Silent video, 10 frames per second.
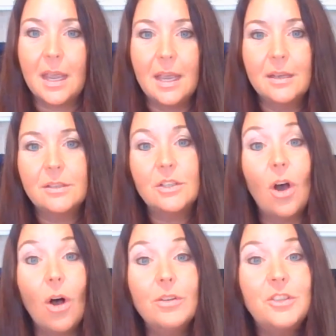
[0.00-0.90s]
is to
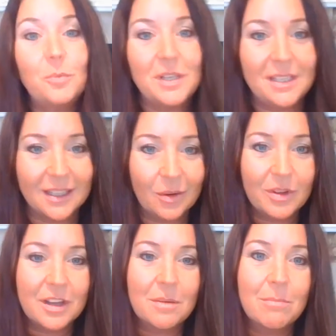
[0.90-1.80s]
also be dealing
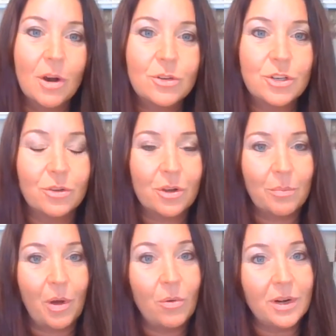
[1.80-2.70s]
with an emotional
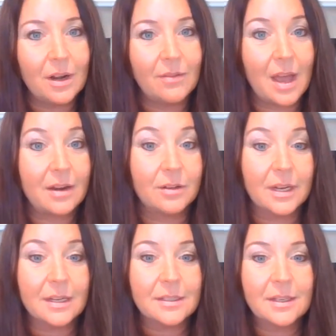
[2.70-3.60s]
component of that
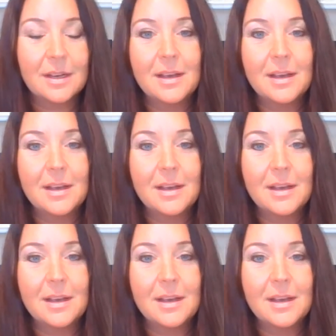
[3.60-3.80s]
illness.